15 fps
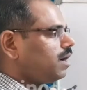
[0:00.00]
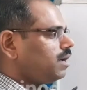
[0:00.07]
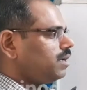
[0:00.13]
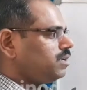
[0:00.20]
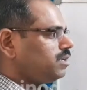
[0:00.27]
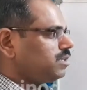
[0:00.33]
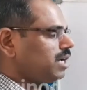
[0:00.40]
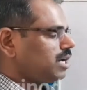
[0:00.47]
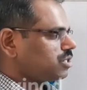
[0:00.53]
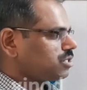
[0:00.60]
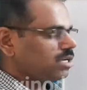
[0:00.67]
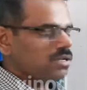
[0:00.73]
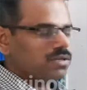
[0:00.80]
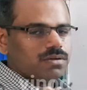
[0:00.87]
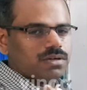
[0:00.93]

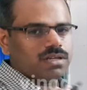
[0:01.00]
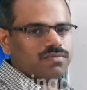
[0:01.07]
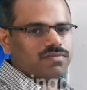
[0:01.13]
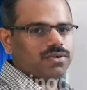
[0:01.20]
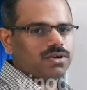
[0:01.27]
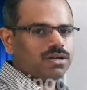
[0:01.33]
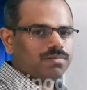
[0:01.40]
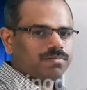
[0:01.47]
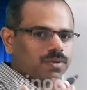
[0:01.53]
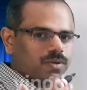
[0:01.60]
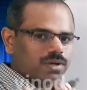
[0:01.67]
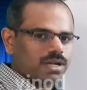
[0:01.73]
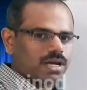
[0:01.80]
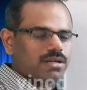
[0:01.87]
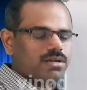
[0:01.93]
International Union for
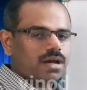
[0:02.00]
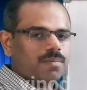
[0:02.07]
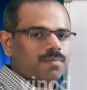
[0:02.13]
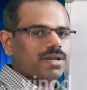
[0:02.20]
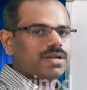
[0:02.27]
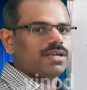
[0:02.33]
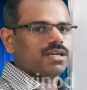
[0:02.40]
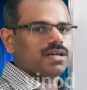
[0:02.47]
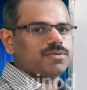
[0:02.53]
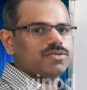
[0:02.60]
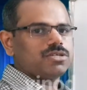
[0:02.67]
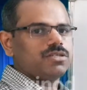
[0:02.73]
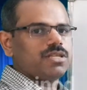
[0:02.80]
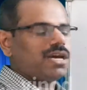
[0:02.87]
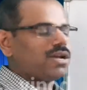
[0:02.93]
Pure and Applied
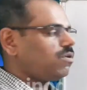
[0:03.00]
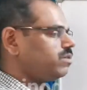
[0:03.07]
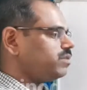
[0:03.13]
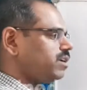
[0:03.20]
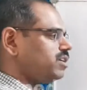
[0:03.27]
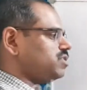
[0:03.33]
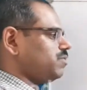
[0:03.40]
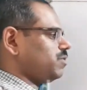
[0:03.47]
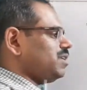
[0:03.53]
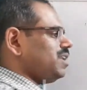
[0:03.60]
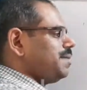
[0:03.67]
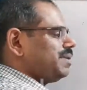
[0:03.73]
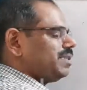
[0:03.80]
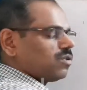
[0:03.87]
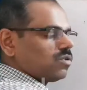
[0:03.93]
Chemistry. They are authorized for
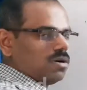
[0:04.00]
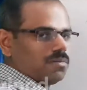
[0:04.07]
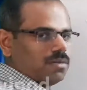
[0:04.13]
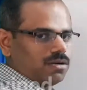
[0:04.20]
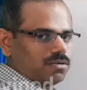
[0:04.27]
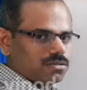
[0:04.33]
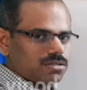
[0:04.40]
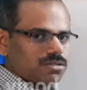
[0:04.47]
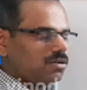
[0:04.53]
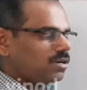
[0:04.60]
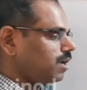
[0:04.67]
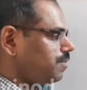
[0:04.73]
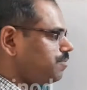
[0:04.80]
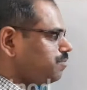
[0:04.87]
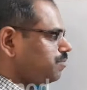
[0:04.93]
naming the compounds.
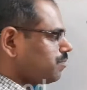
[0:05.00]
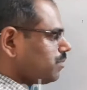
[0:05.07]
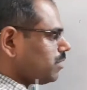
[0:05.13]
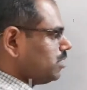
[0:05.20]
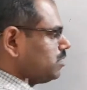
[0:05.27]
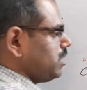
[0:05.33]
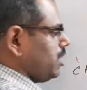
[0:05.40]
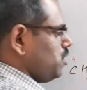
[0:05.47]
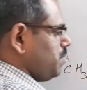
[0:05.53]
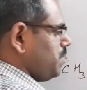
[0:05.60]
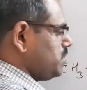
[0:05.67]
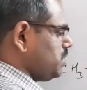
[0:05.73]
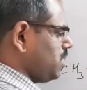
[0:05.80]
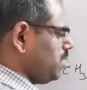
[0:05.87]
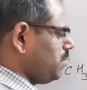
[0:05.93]
Okay, that is
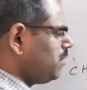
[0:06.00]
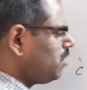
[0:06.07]
IUPAC name.